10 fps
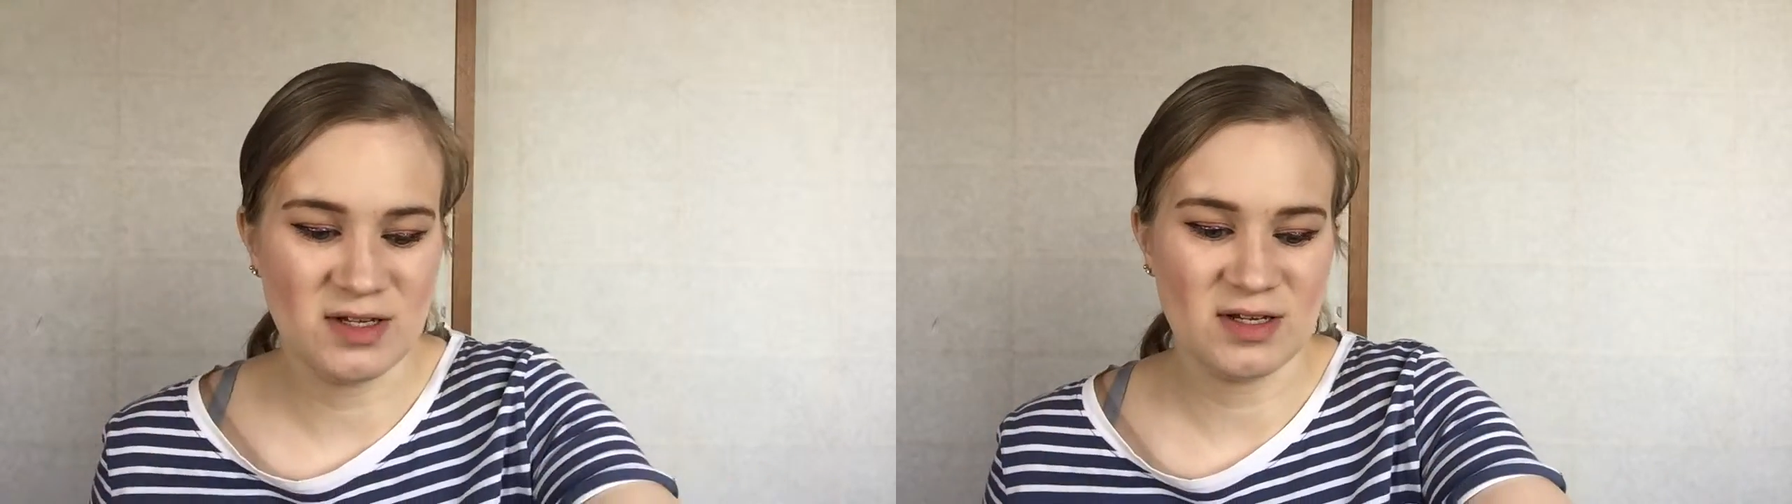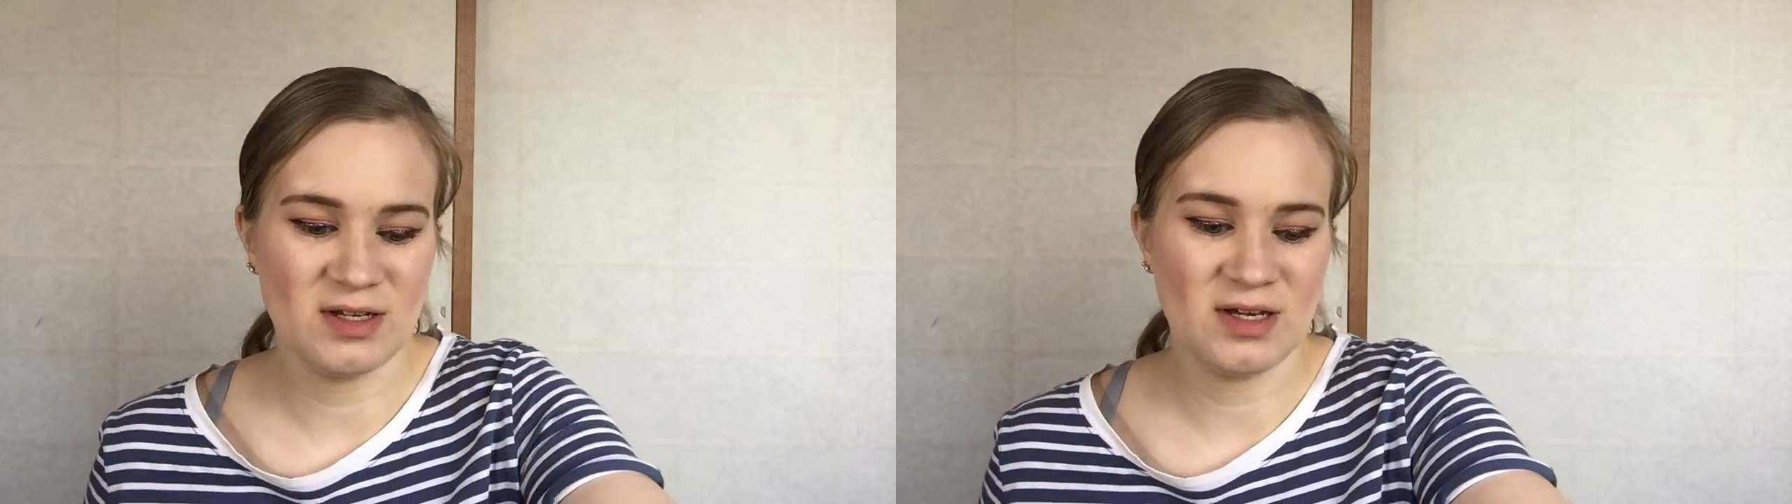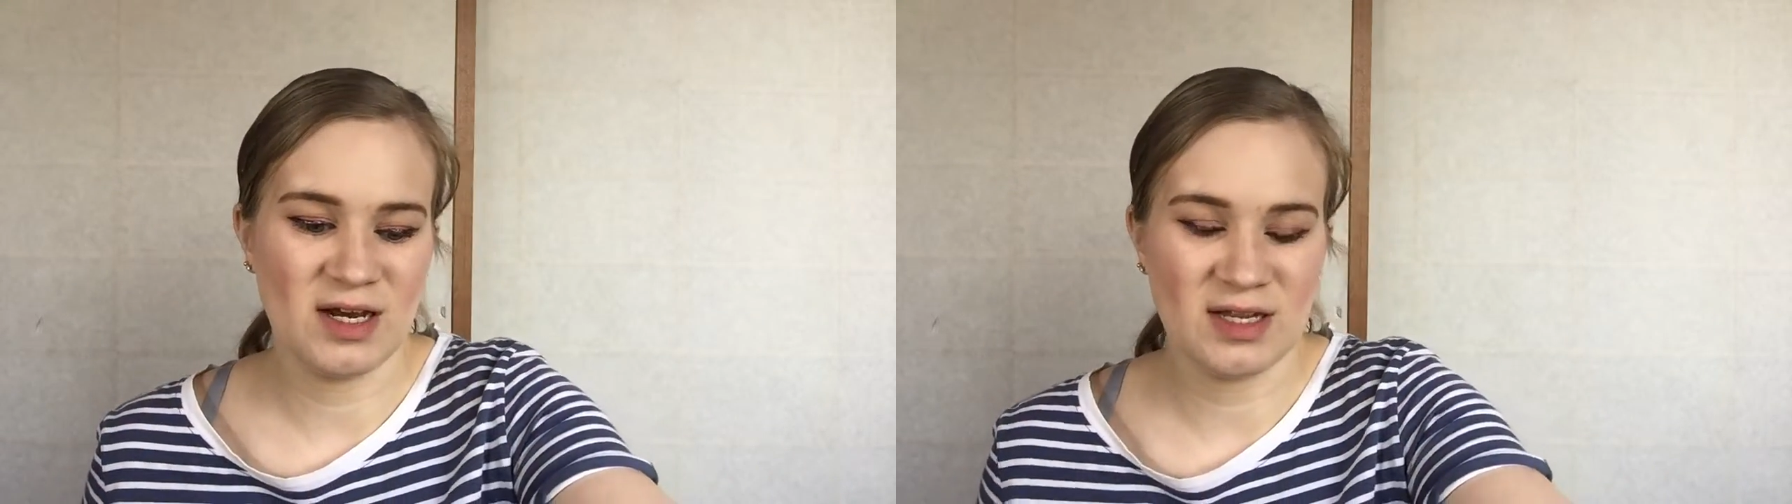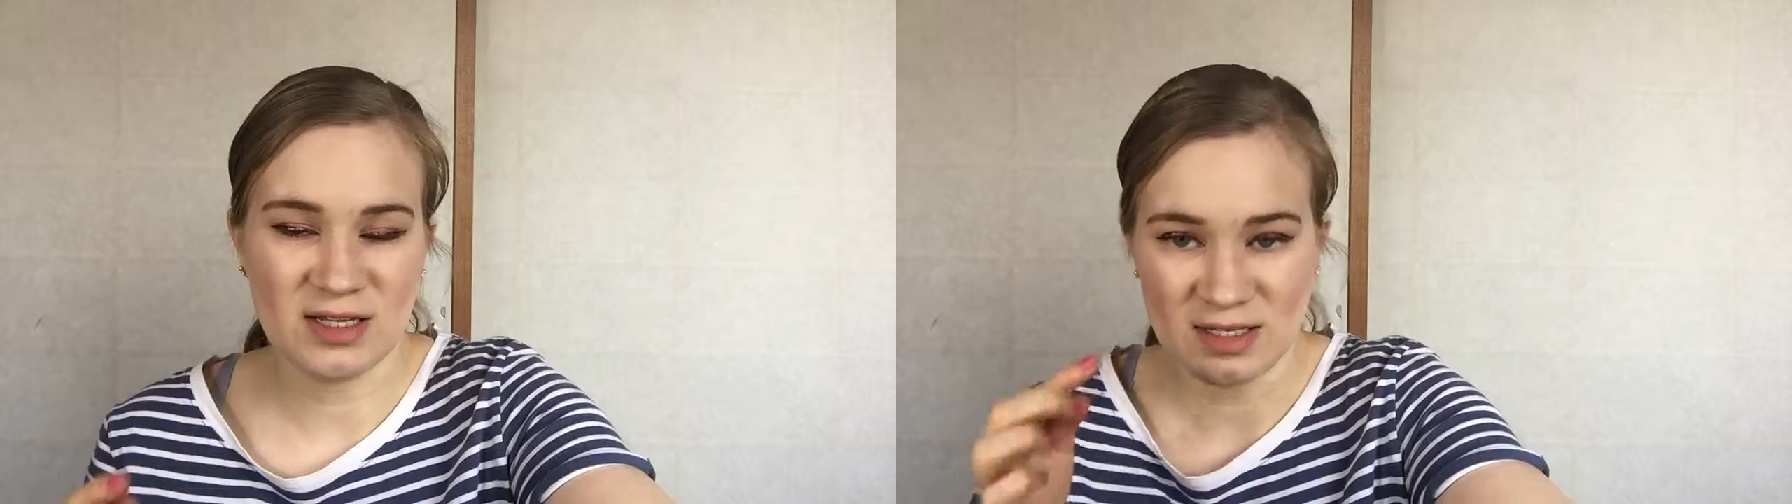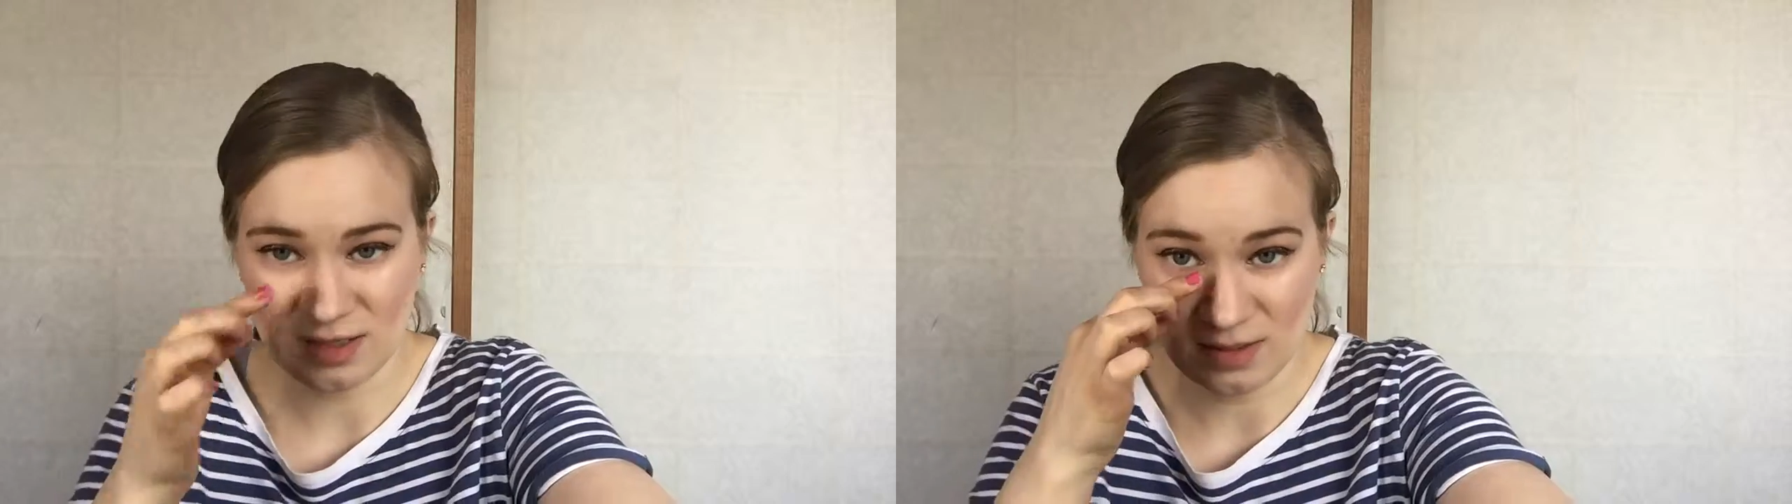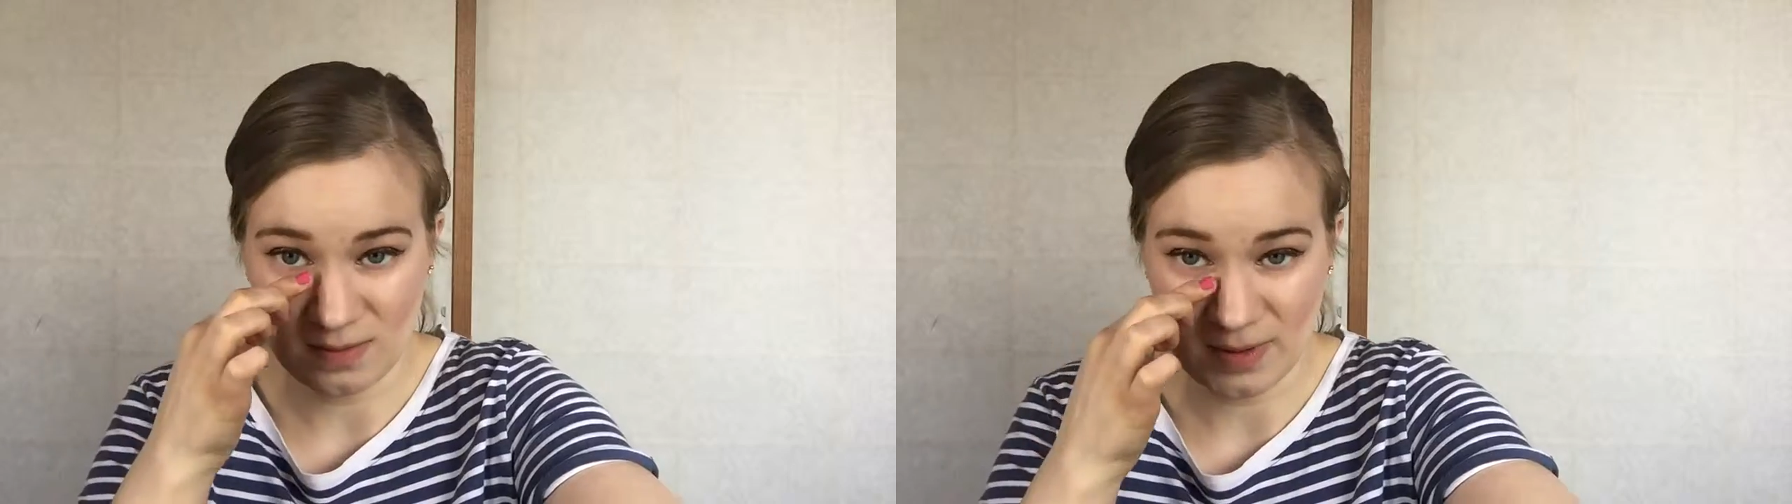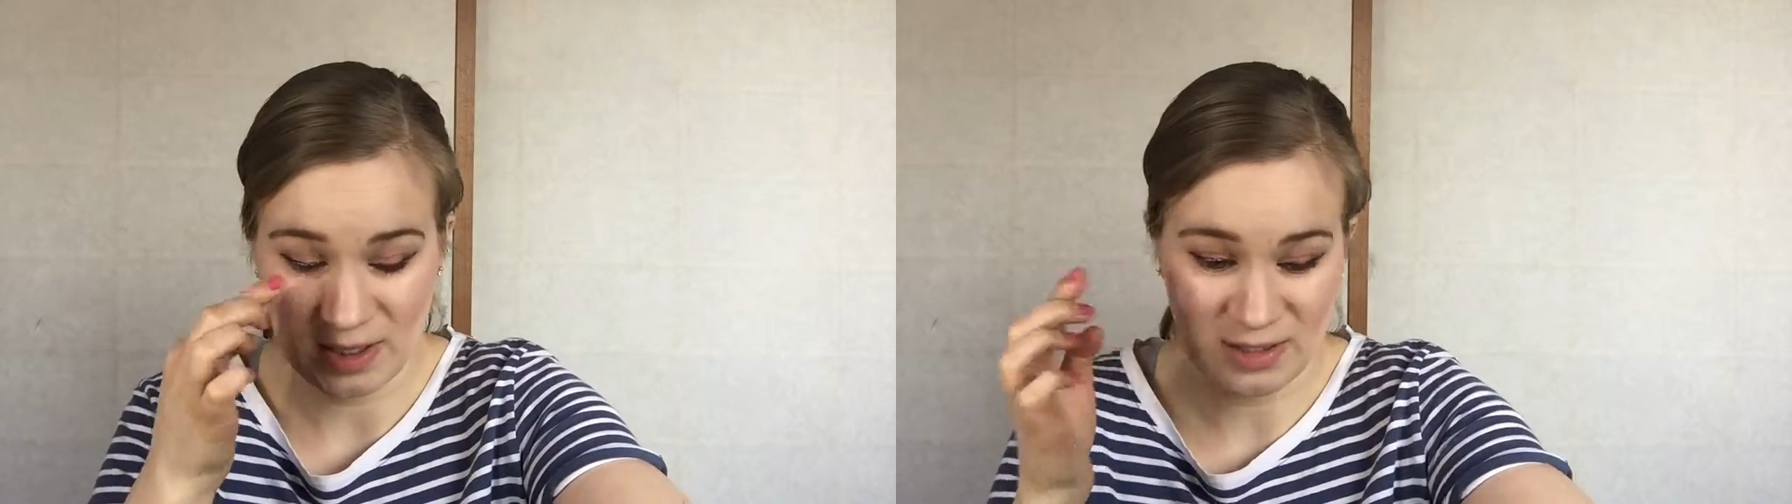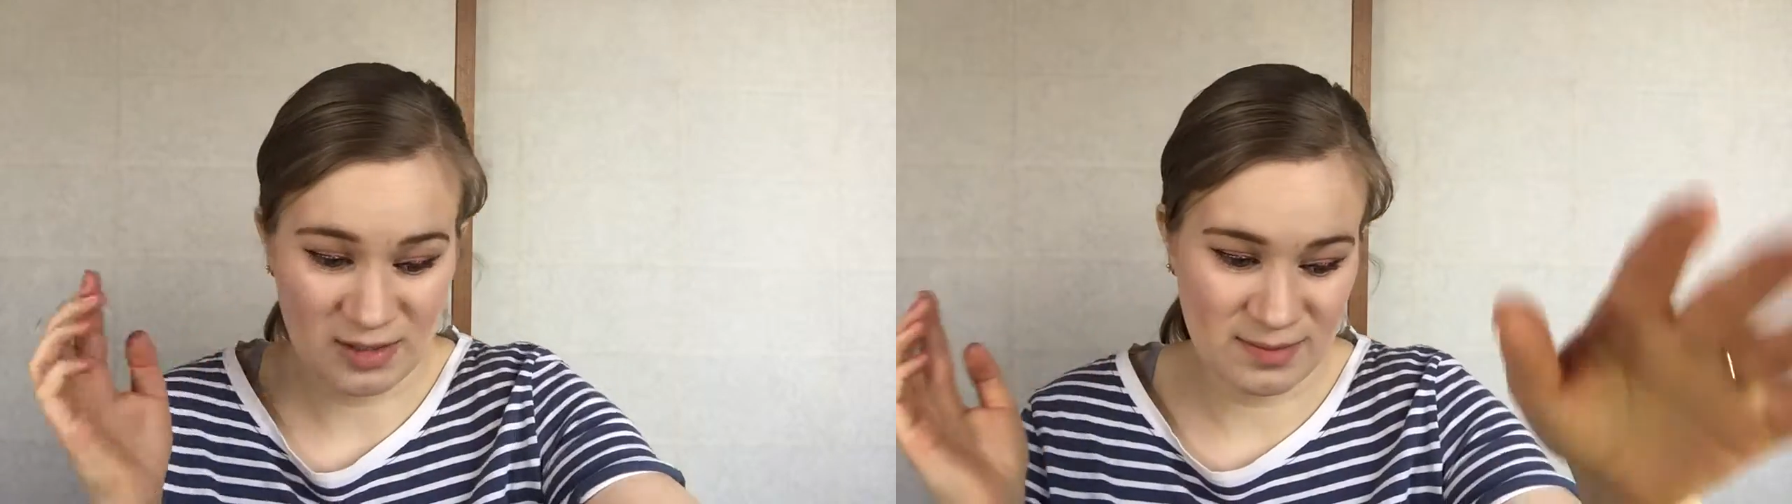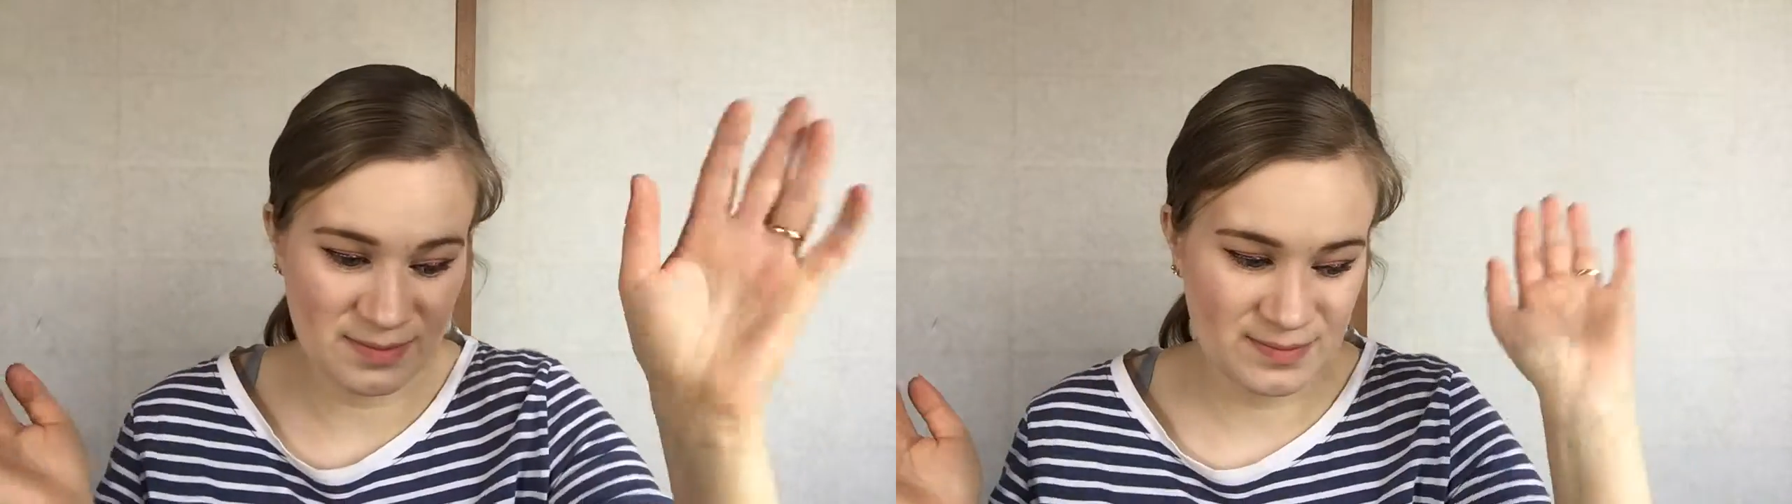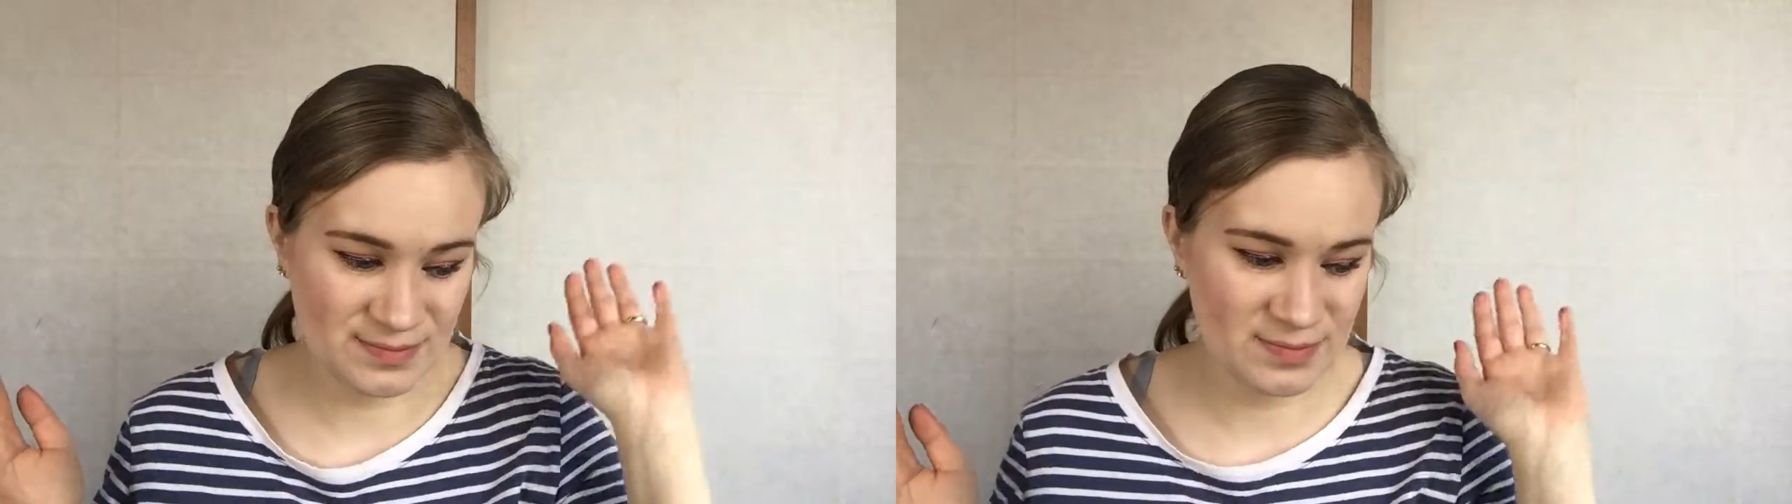the eyelid on the bottom.